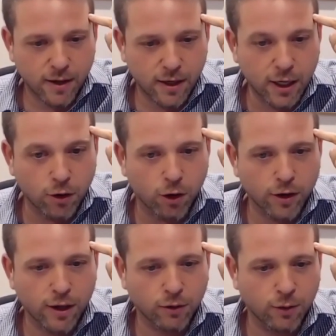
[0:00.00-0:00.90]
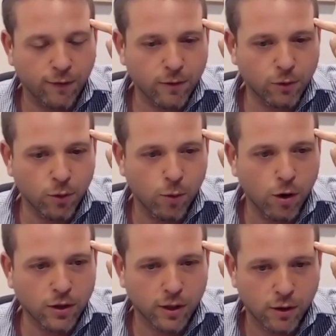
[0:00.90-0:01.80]
in order to
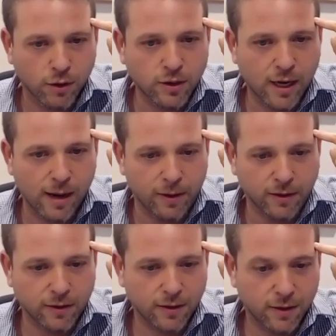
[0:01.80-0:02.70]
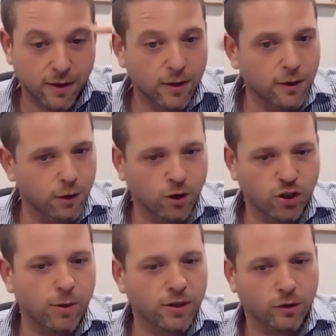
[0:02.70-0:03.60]
water those camels. So she
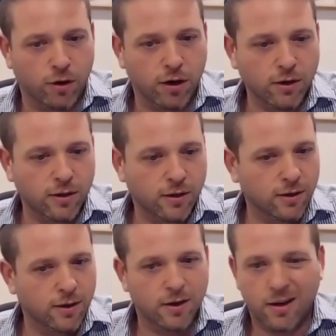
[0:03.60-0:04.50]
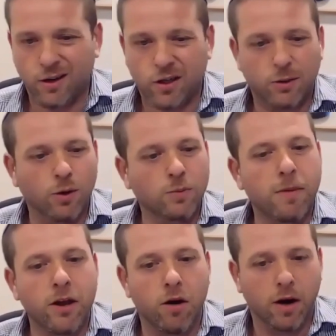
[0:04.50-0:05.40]
was strong and she was
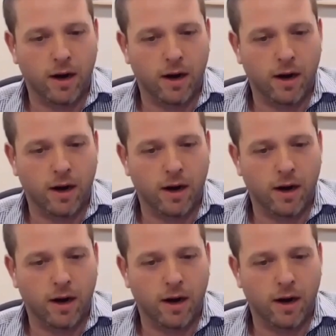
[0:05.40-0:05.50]
beyond